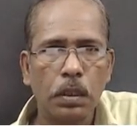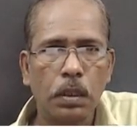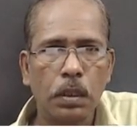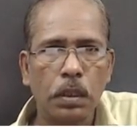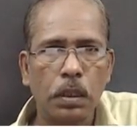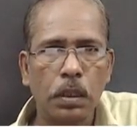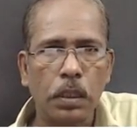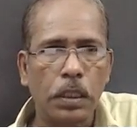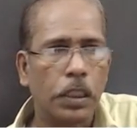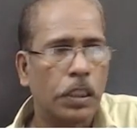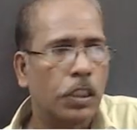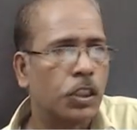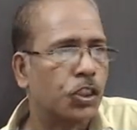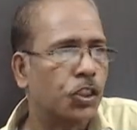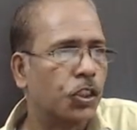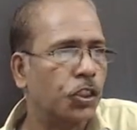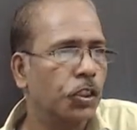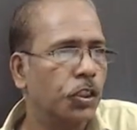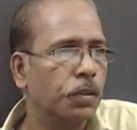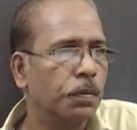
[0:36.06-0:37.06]
x
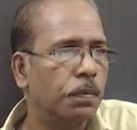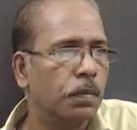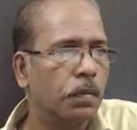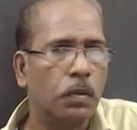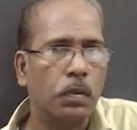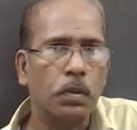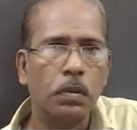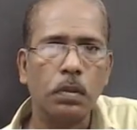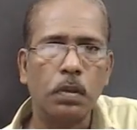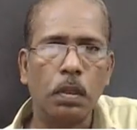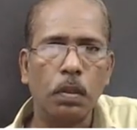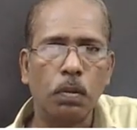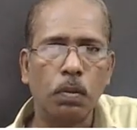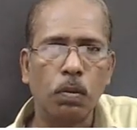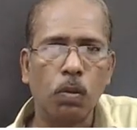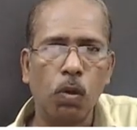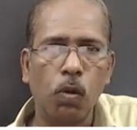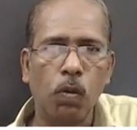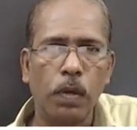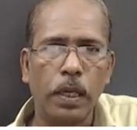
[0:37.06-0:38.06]
cube
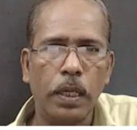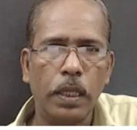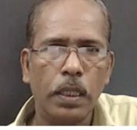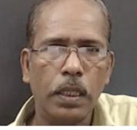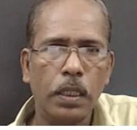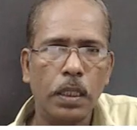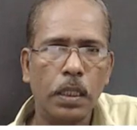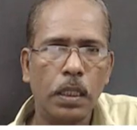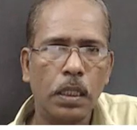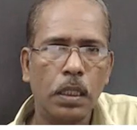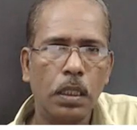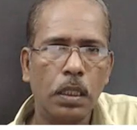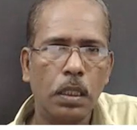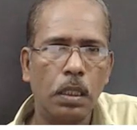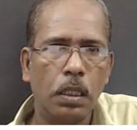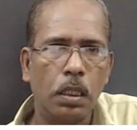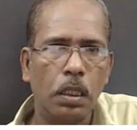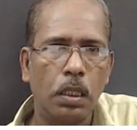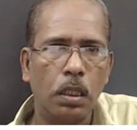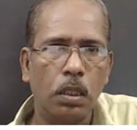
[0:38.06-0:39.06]
over
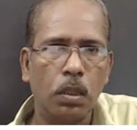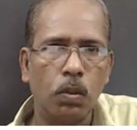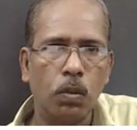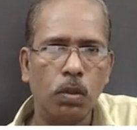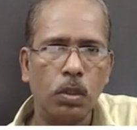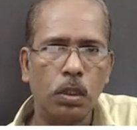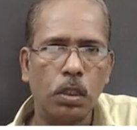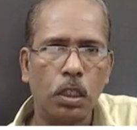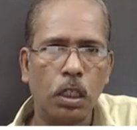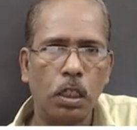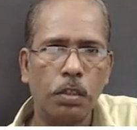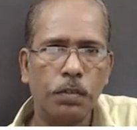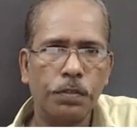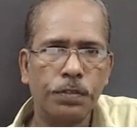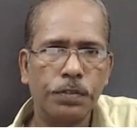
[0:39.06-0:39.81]
root of